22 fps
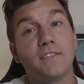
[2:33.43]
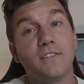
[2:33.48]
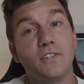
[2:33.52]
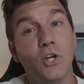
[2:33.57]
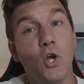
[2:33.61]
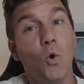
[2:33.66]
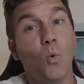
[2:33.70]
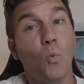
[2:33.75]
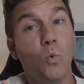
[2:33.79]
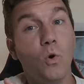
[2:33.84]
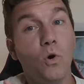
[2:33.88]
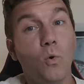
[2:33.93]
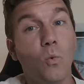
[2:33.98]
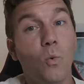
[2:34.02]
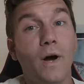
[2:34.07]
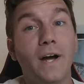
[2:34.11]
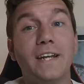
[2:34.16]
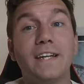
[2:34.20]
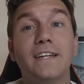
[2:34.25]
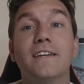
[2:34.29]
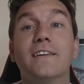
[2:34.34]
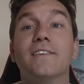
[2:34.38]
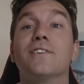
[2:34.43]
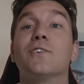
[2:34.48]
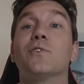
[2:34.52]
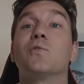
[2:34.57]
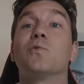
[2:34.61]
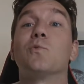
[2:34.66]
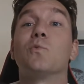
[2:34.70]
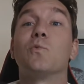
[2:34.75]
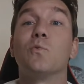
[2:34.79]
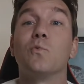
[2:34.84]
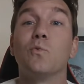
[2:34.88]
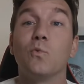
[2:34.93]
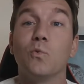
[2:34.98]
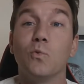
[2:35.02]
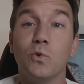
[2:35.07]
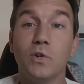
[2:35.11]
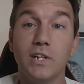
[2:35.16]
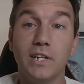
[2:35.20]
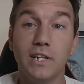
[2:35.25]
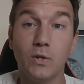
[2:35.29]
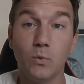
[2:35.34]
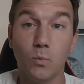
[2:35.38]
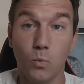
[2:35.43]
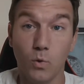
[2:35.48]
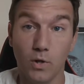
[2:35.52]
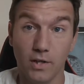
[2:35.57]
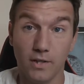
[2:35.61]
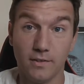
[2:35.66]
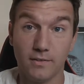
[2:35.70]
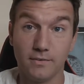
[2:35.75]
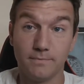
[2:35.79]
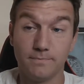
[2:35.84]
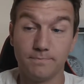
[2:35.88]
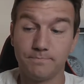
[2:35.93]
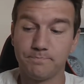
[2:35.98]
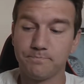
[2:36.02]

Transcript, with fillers: You know, Will Wight does it really well,